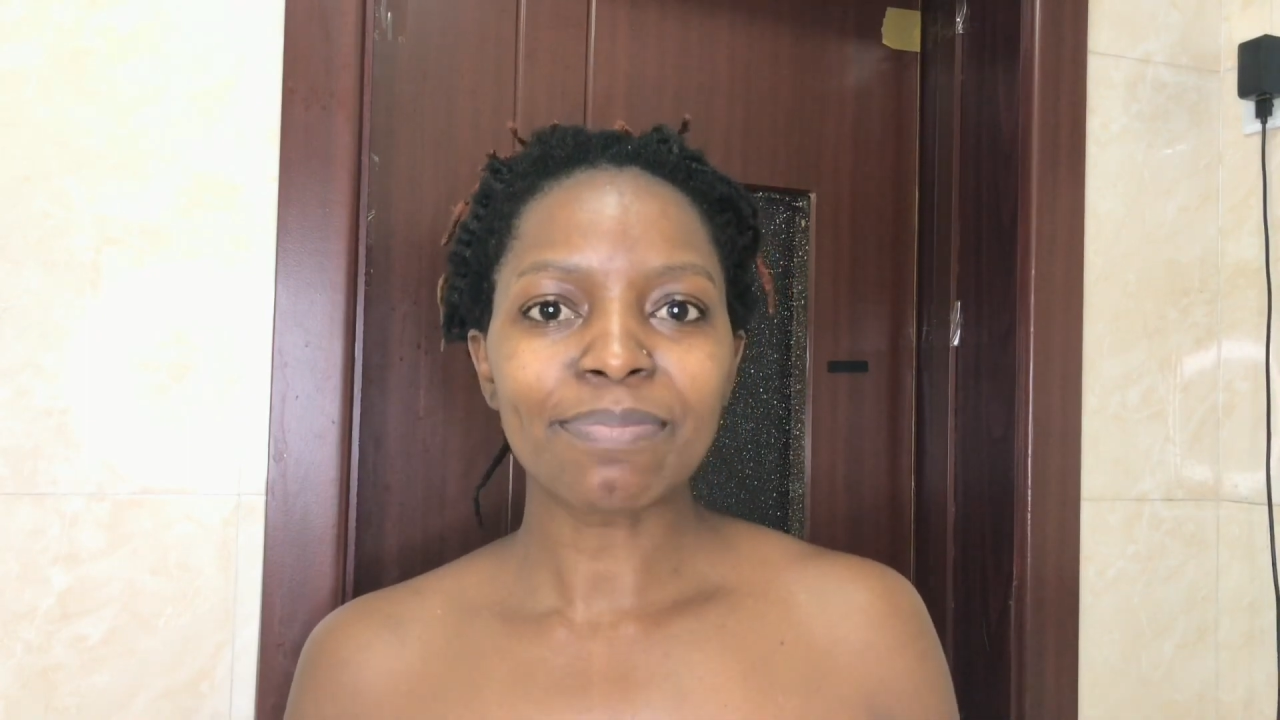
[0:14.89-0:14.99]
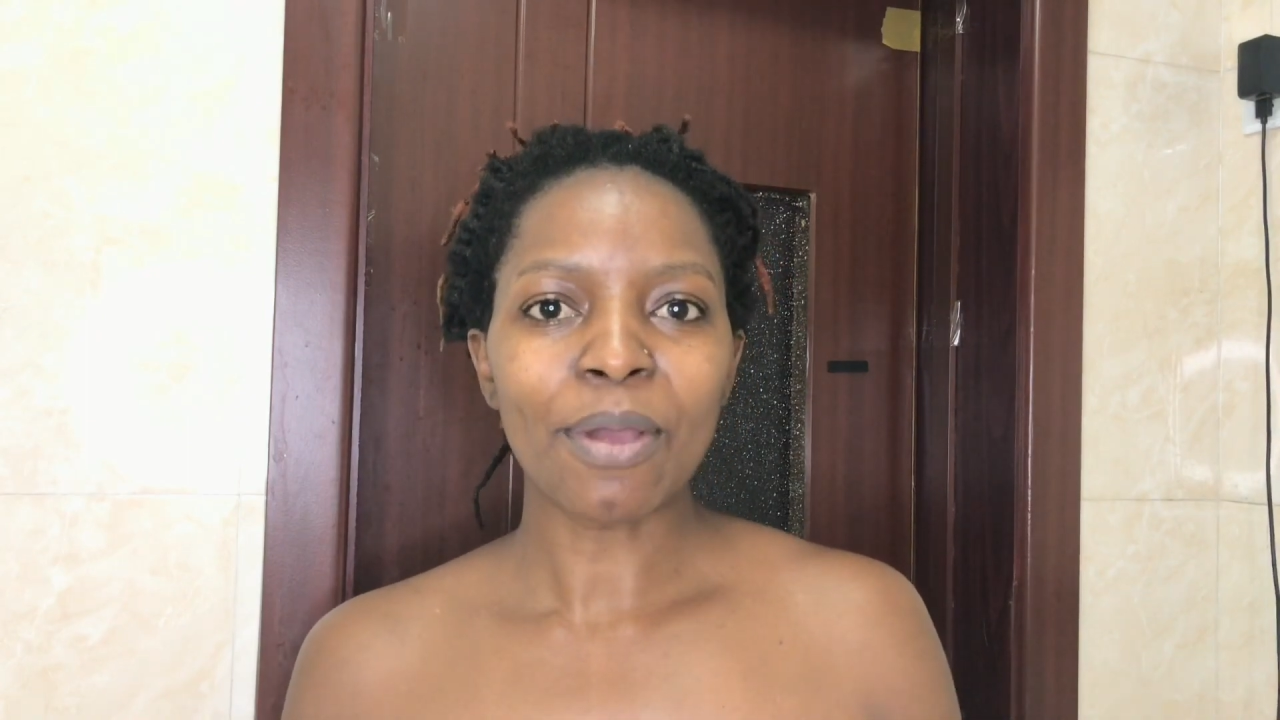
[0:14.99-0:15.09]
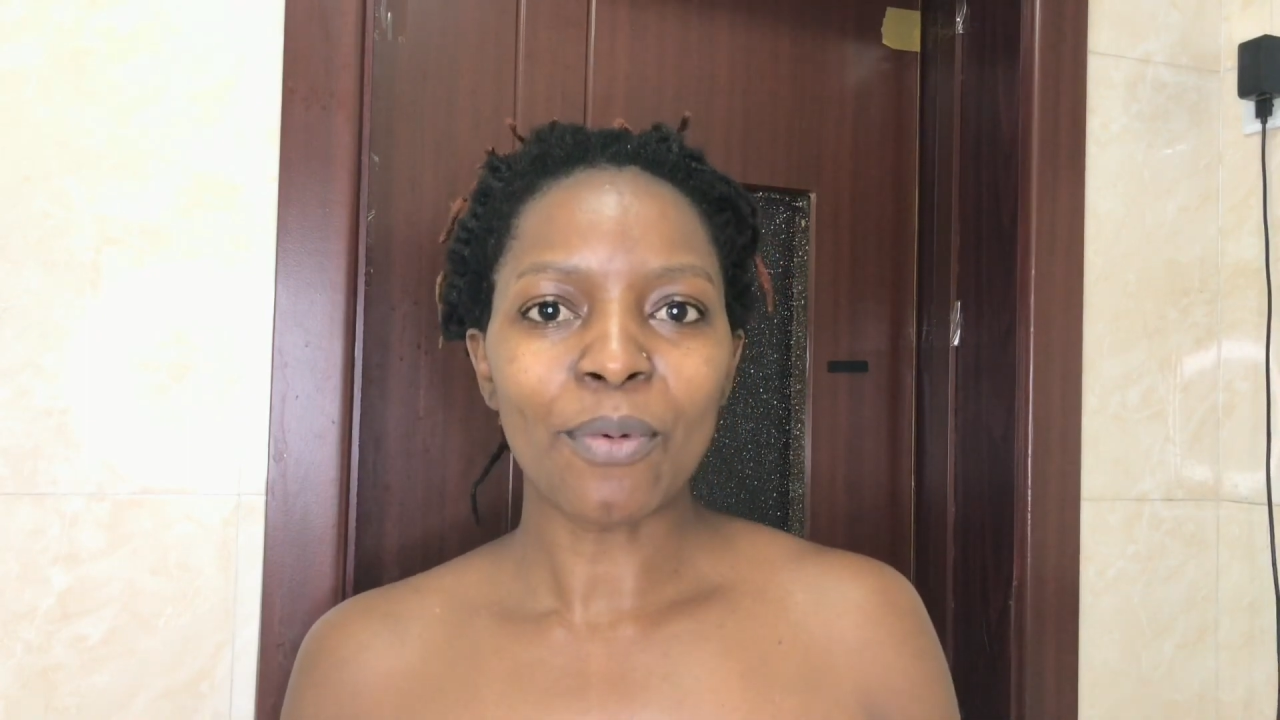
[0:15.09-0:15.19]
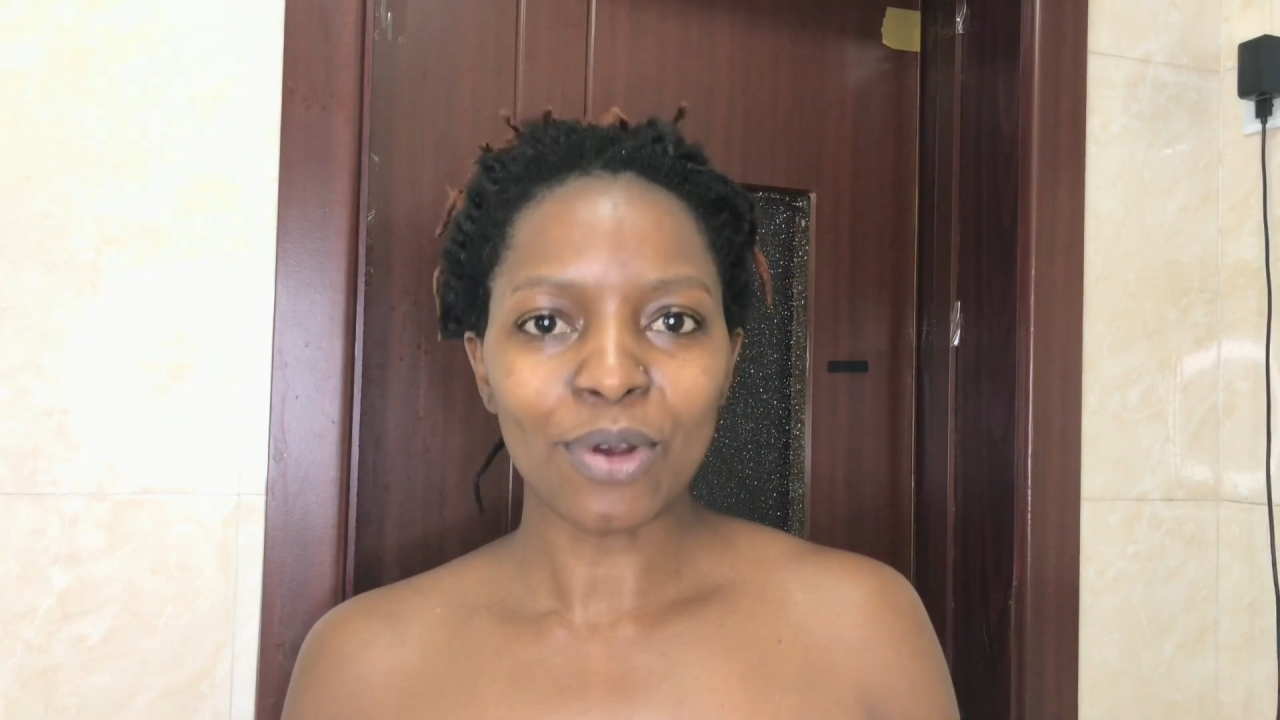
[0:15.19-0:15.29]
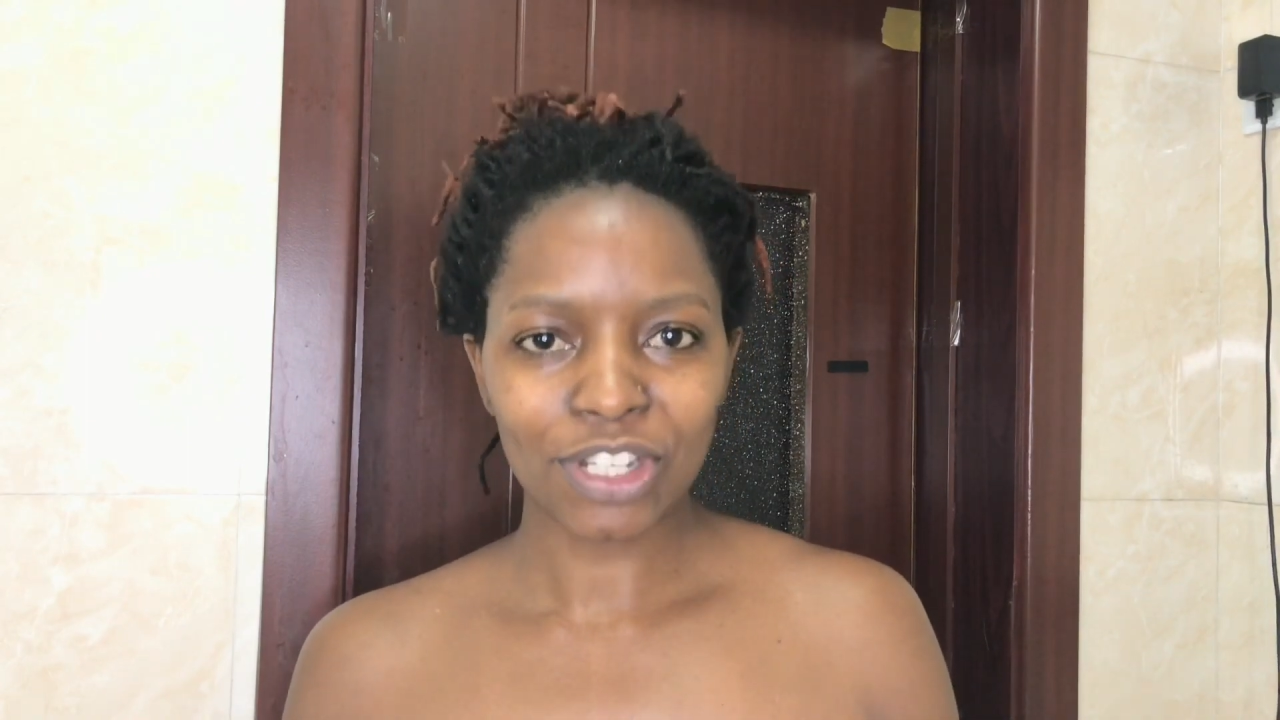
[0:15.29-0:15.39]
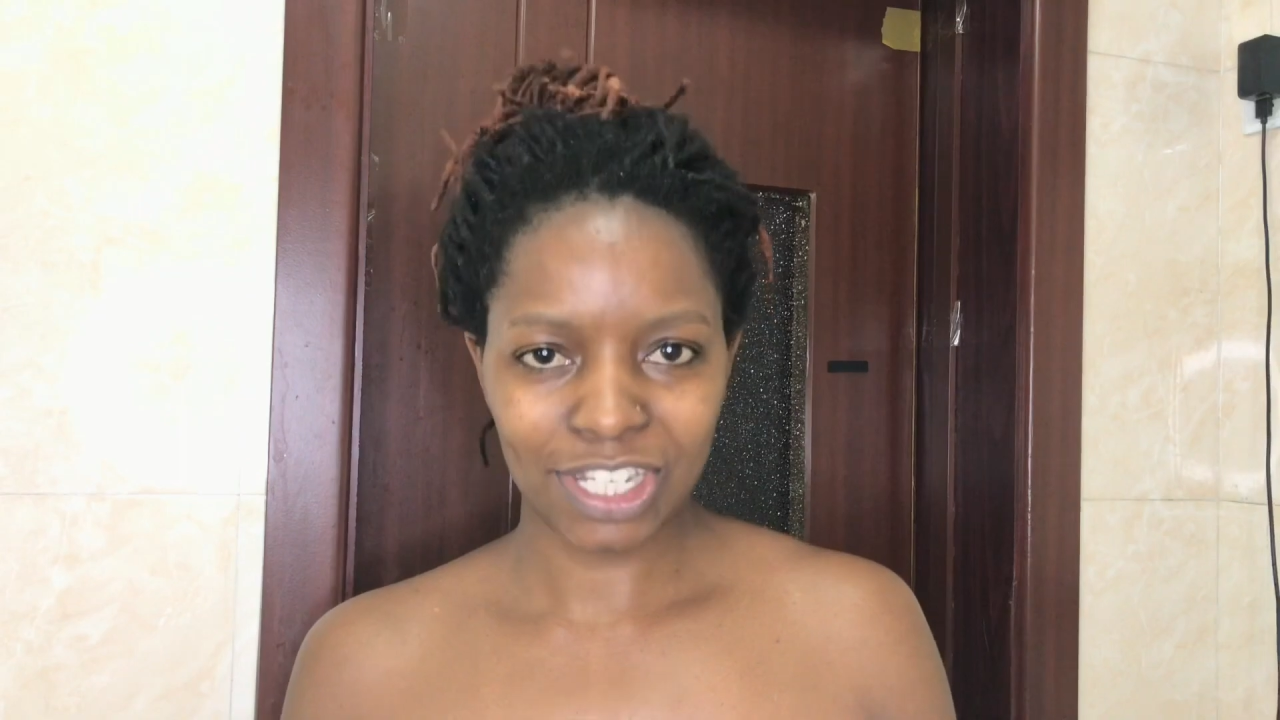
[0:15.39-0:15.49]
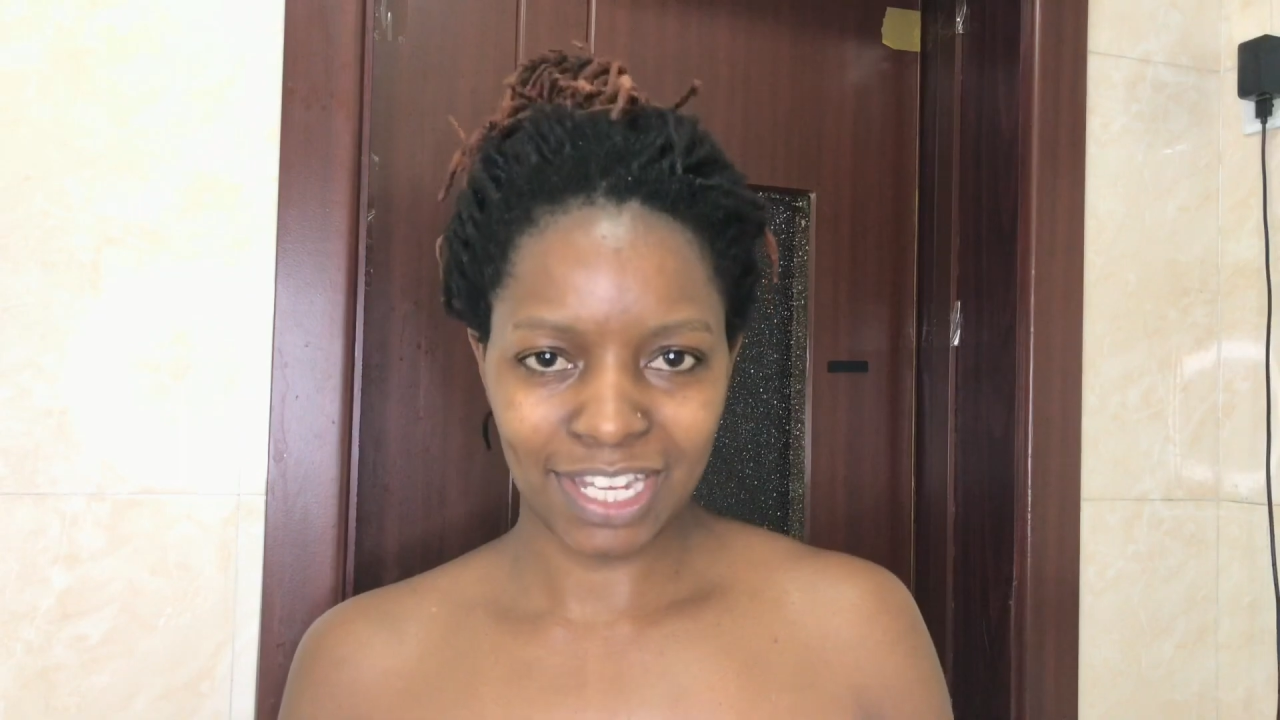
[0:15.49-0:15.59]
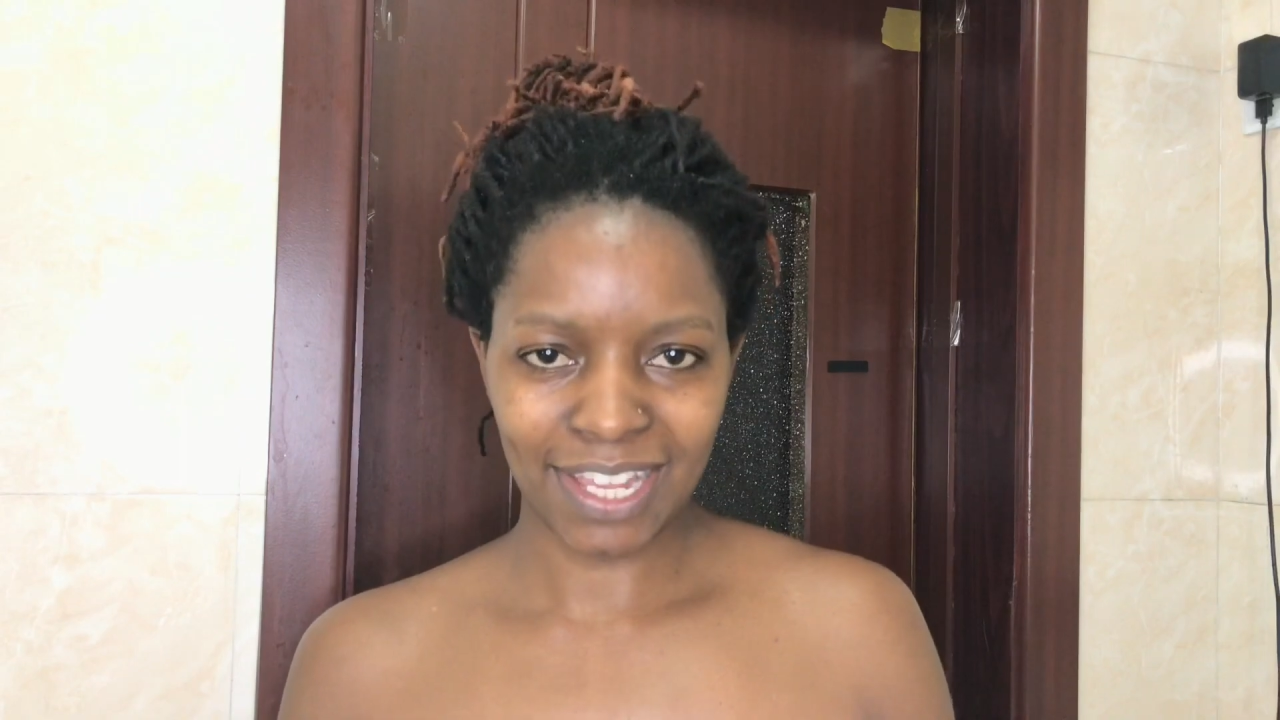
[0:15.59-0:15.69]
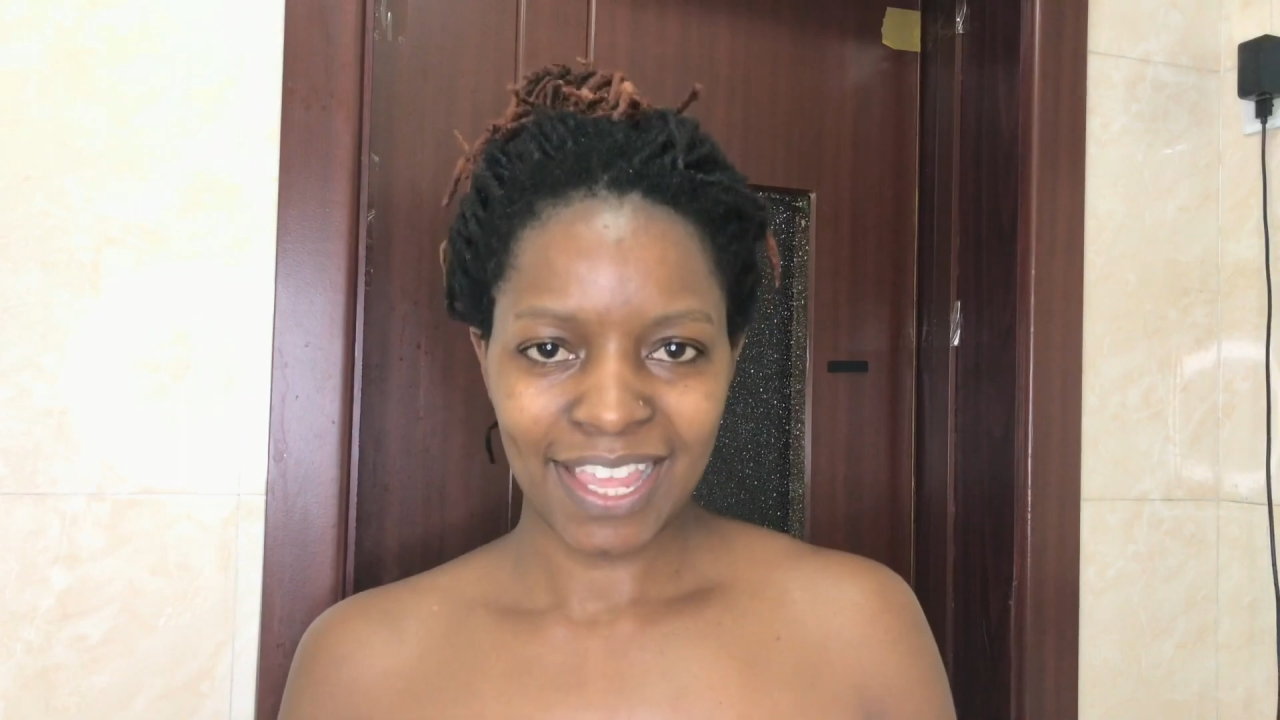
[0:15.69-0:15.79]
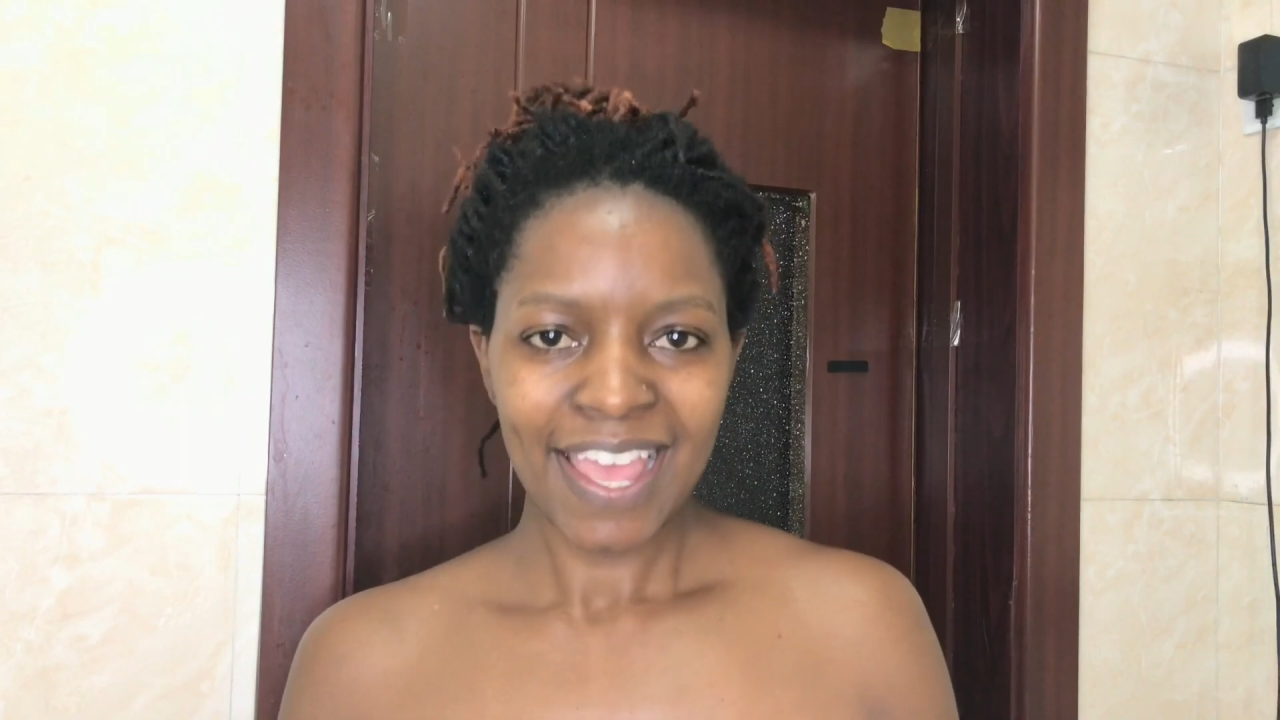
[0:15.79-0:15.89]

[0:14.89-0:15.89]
my wash day,